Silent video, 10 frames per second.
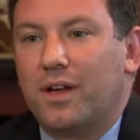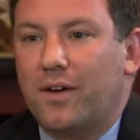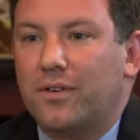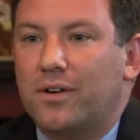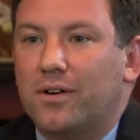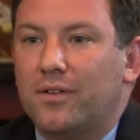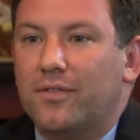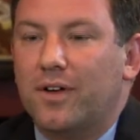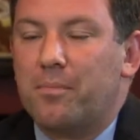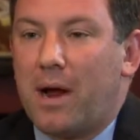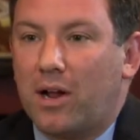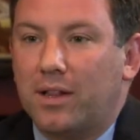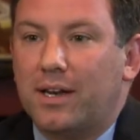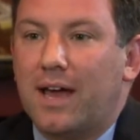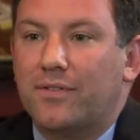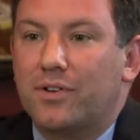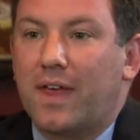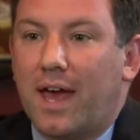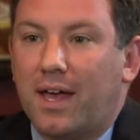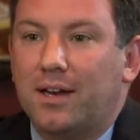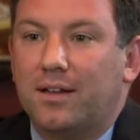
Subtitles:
governor of Maryland after that,